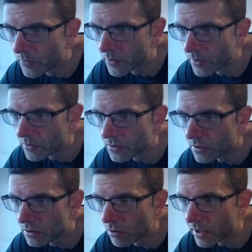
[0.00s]
That's
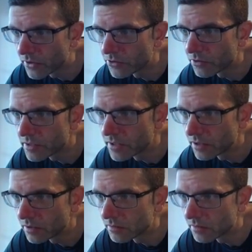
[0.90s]
quite
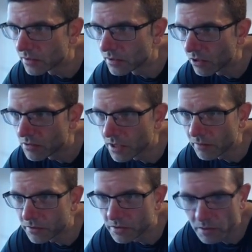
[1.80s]
interesting. I can close
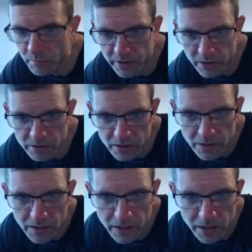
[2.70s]
that for the time being though.
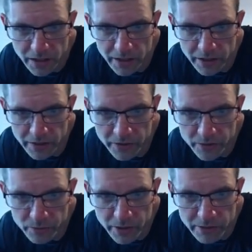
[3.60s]

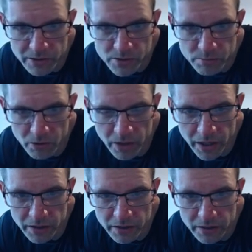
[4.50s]
And where is my...